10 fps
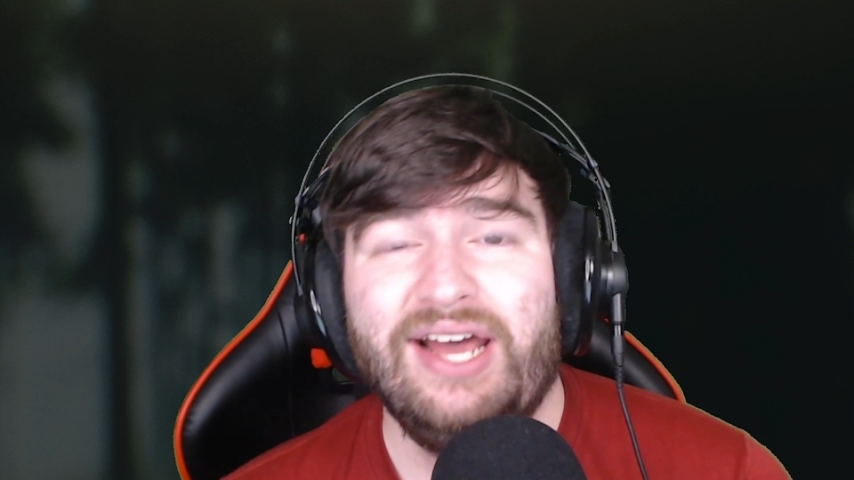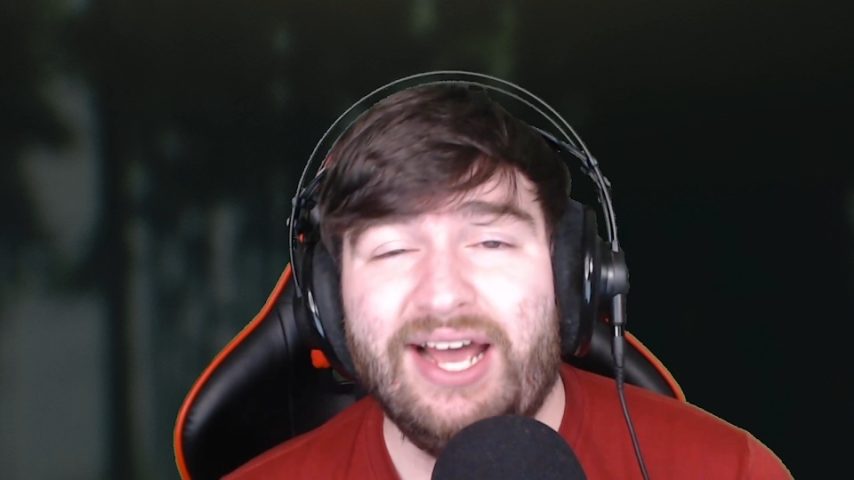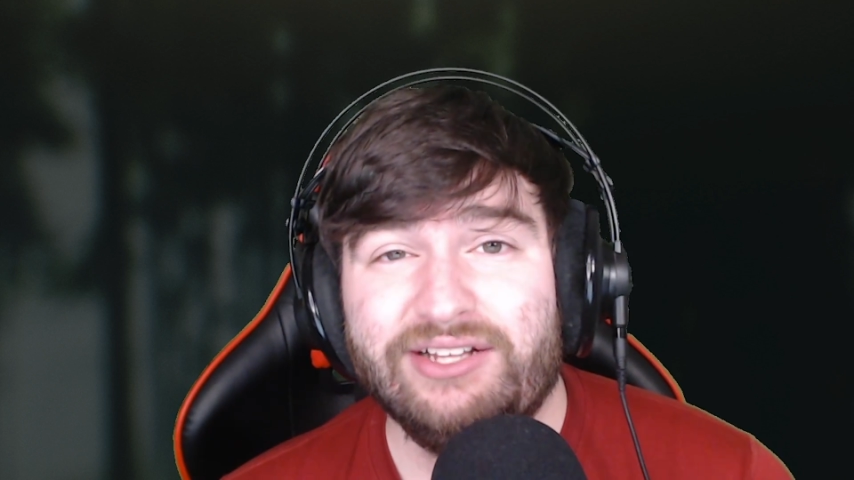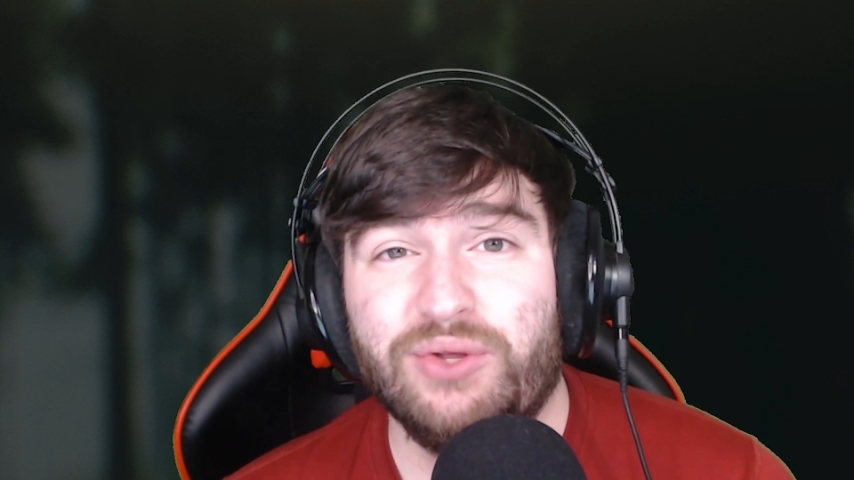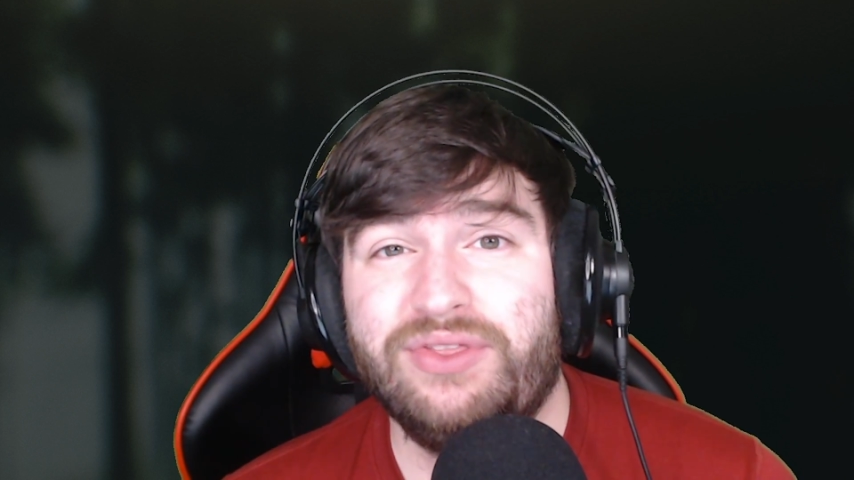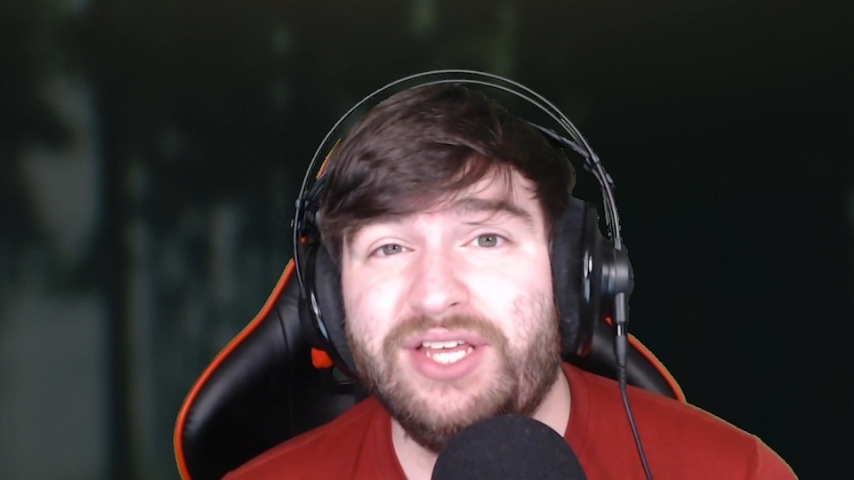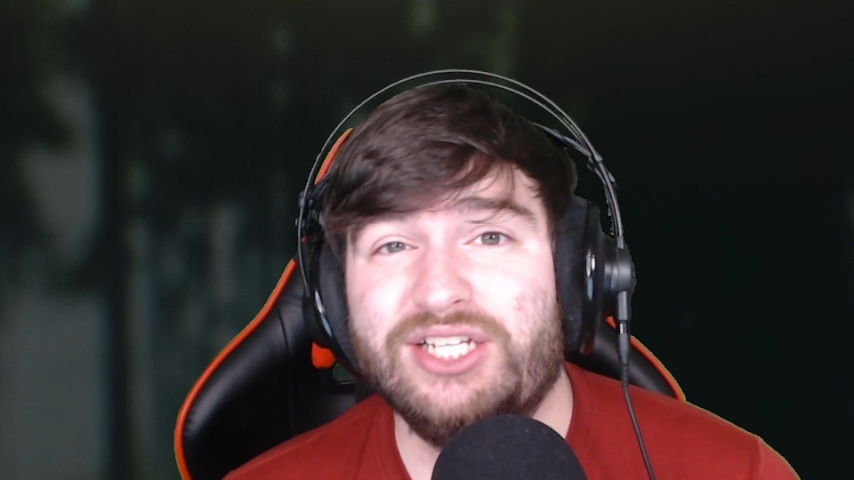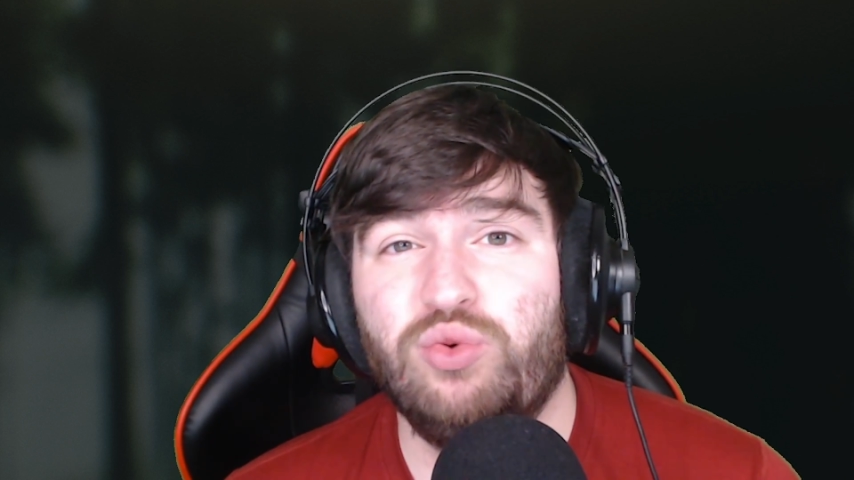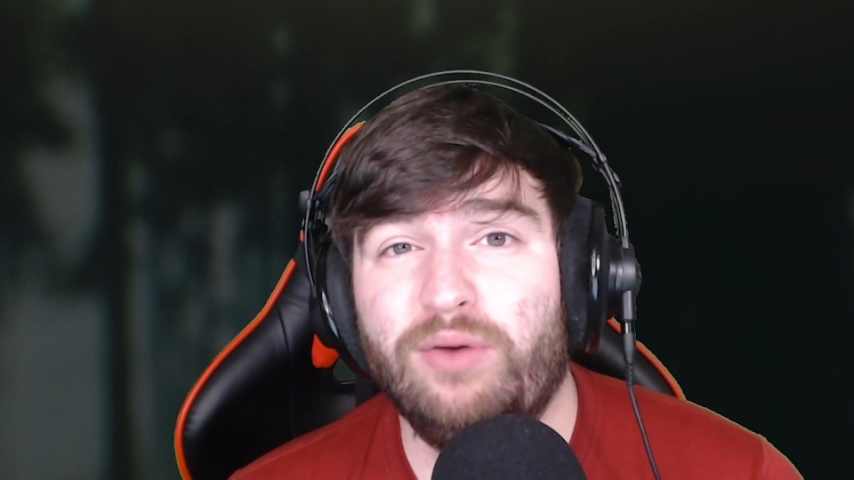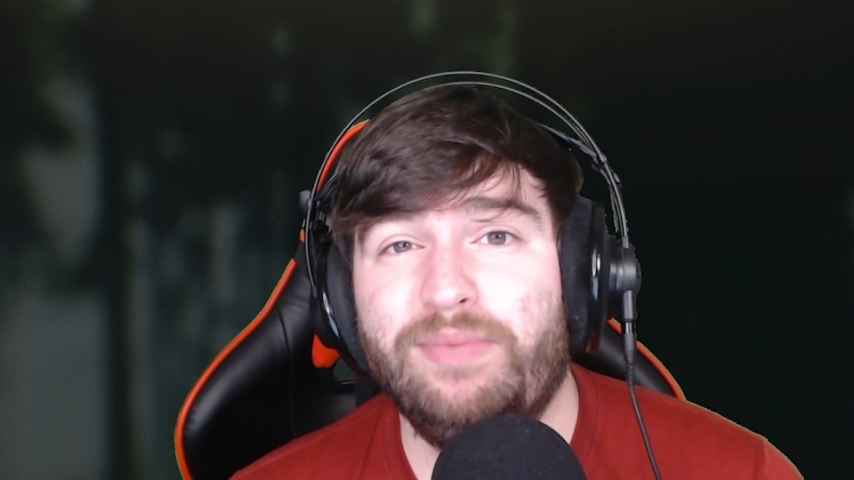And so
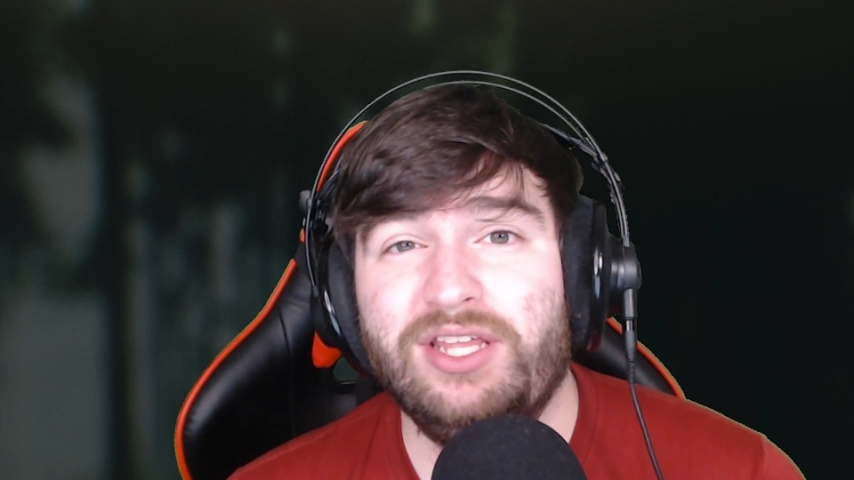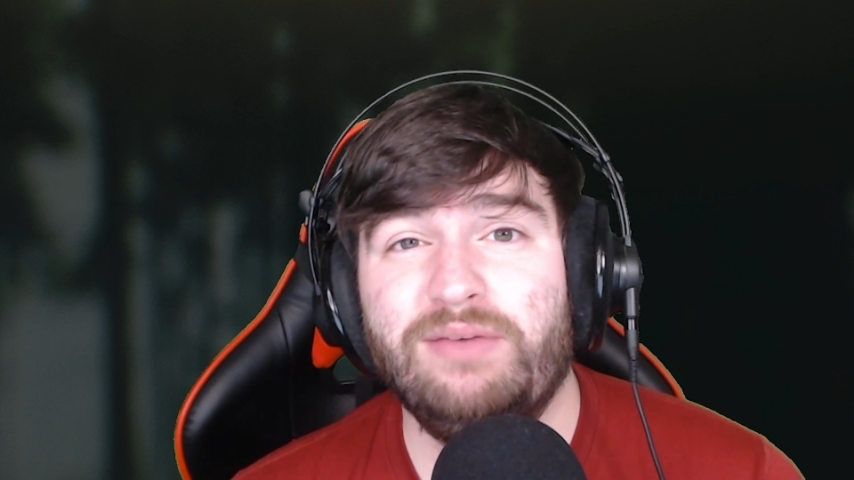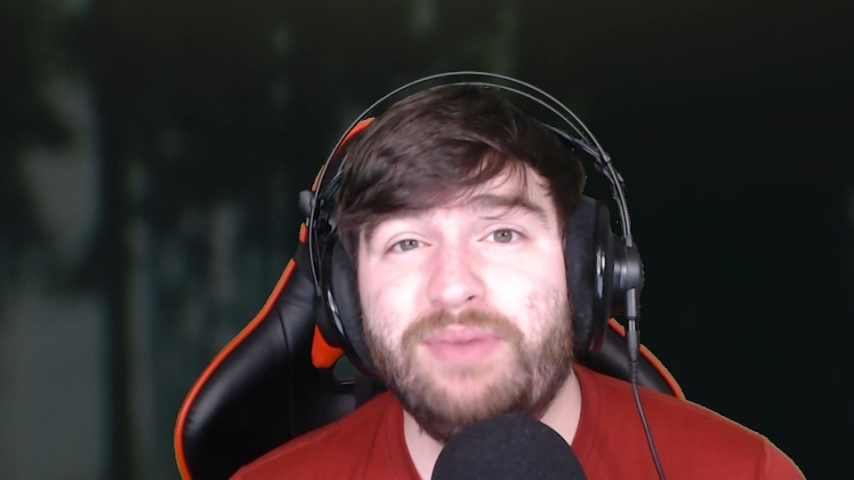this will be the